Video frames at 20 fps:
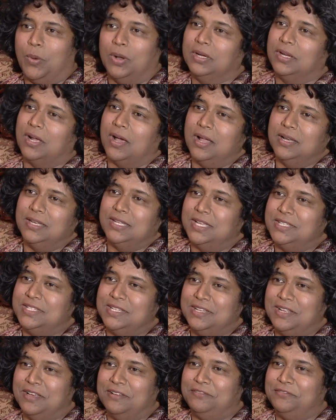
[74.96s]
can't get
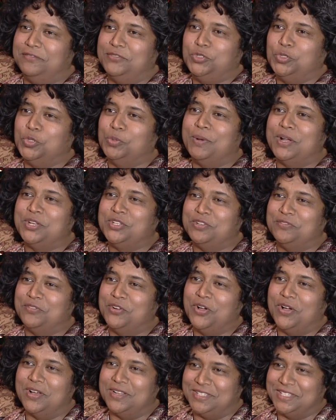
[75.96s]
enough, too much of
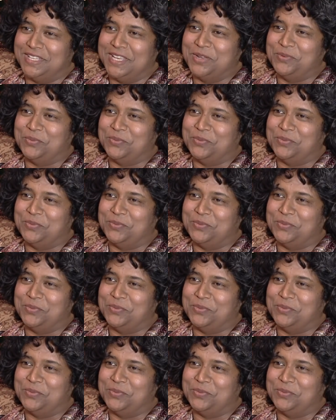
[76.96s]
God, can